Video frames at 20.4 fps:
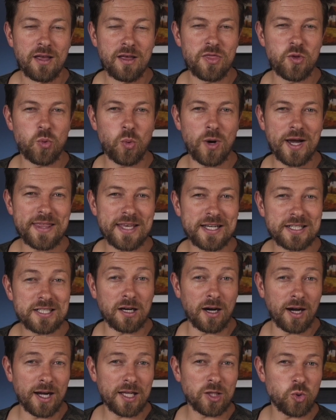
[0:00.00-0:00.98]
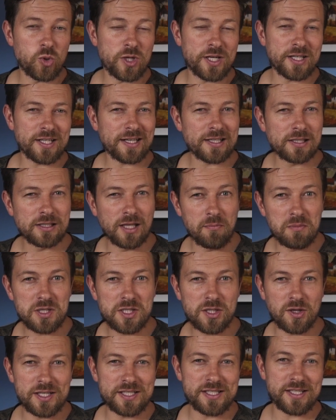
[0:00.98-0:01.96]
The way that I look at it,
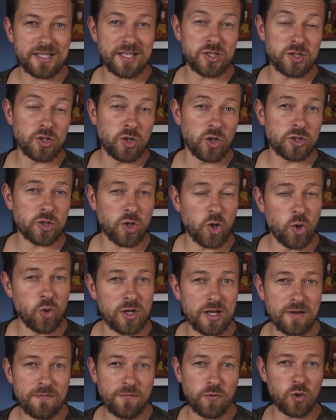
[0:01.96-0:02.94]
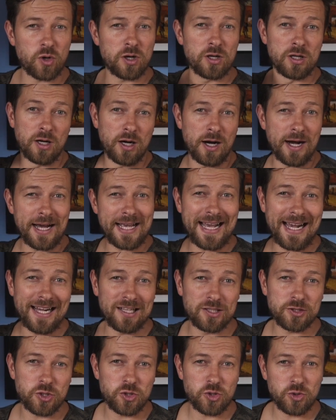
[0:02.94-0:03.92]
acclimatizing is not only for high
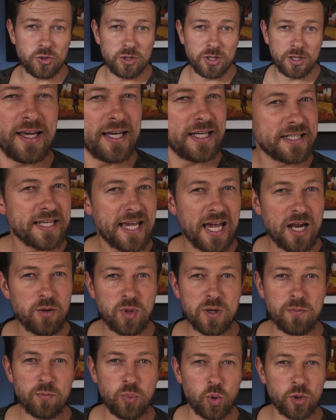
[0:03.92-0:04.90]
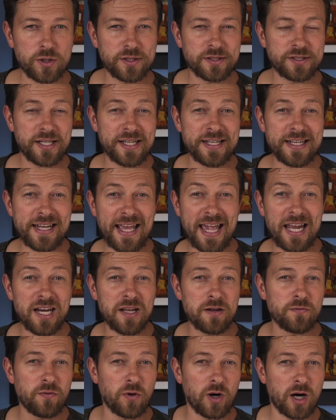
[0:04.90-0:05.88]
altitude. It can be important in
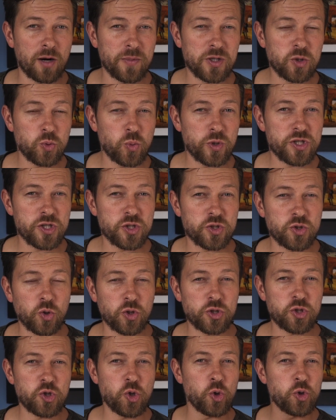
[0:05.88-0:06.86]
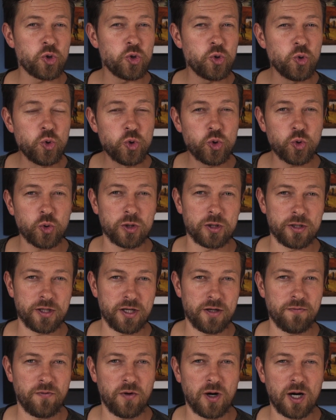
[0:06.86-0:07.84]
any environment which is not your usual
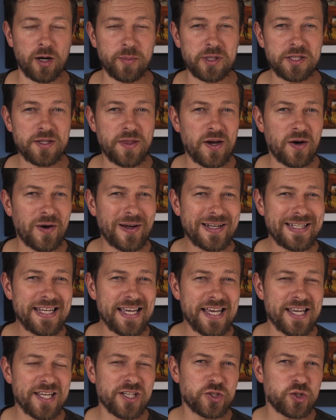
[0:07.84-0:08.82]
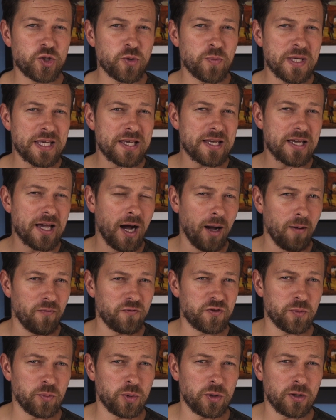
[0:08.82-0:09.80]
environment. The idea is to be
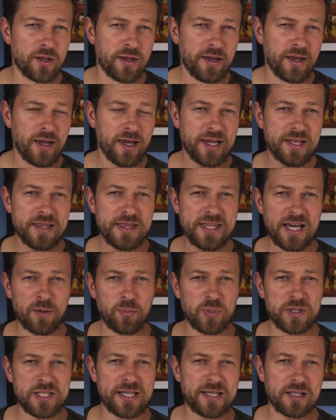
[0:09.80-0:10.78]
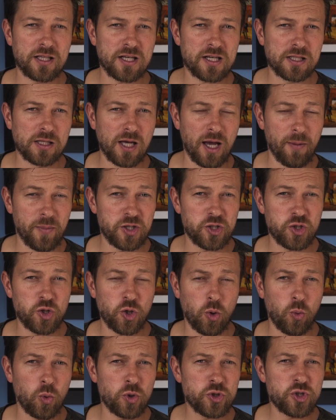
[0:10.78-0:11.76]
comfortable in that particular climate. You
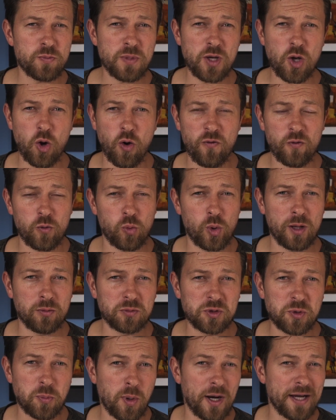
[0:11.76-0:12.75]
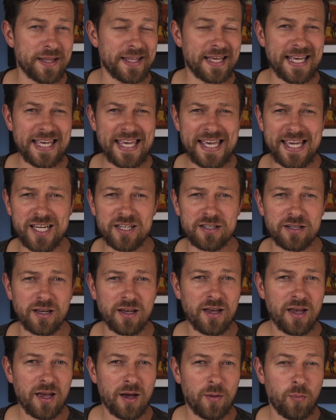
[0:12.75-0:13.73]
don't want to be overwhelmed by the heat,
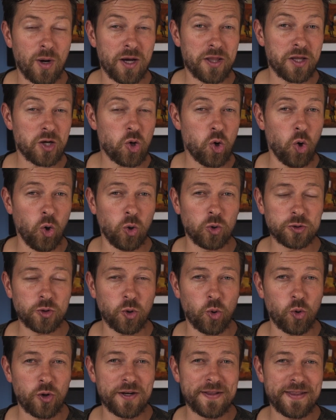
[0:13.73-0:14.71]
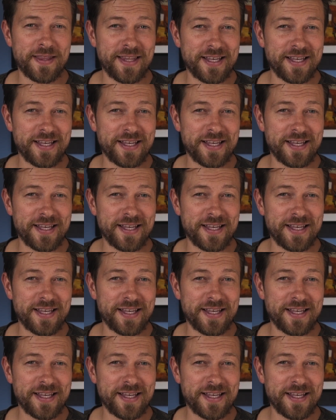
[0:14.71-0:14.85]
by the cold, or in